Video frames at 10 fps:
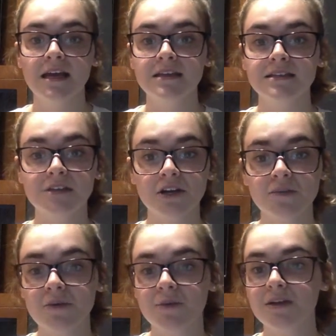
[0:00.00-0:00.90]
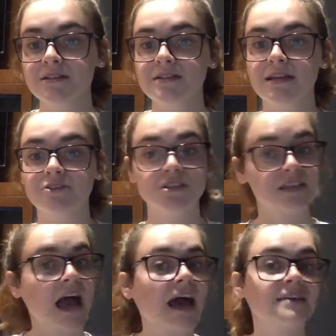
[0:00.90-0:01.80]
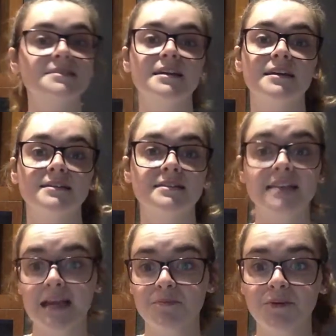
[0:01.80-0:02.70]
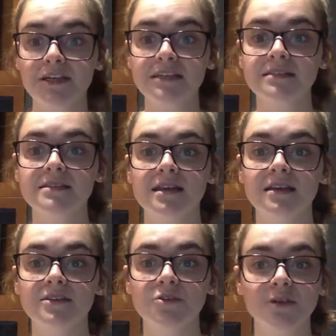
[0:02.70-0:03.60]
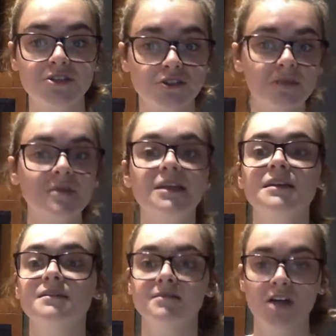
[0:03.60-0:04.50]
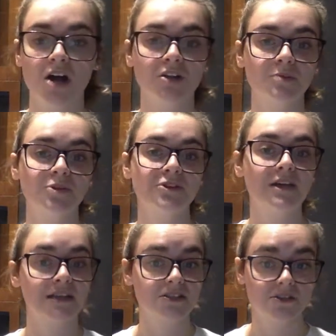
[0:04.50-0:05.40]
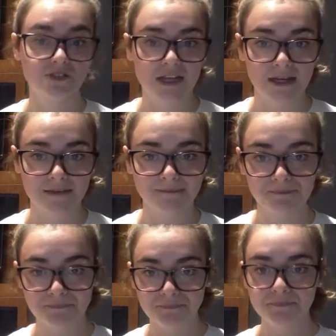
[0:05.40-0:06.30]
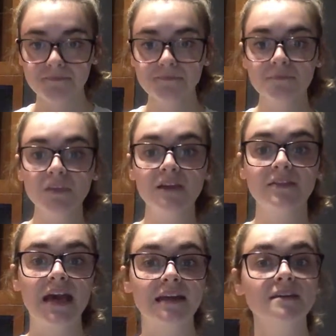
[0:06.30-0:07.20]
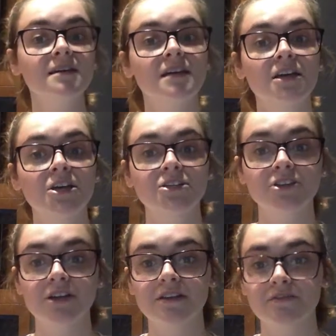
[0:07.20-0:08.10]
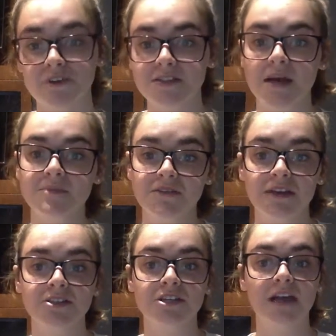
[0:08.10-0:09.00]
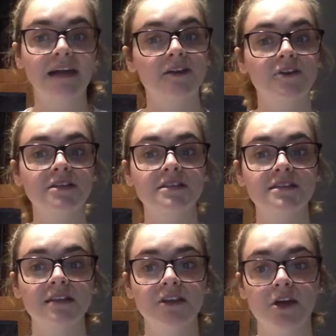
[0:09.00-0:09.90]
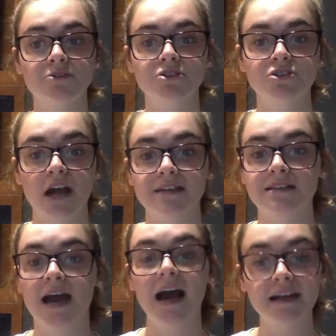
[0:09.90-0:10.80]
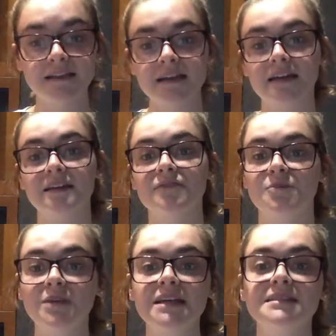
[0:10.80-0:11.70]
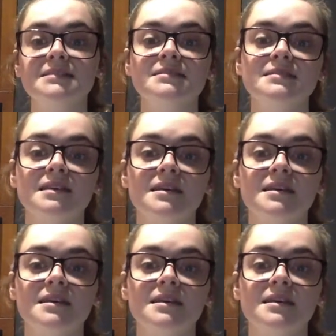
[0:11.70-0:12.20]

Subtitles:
starting with words such as nice and slight breeze, to extremely tolerable and excruciating. Then, during the first observation, I noticed that the coaches tried to hide the negative complaints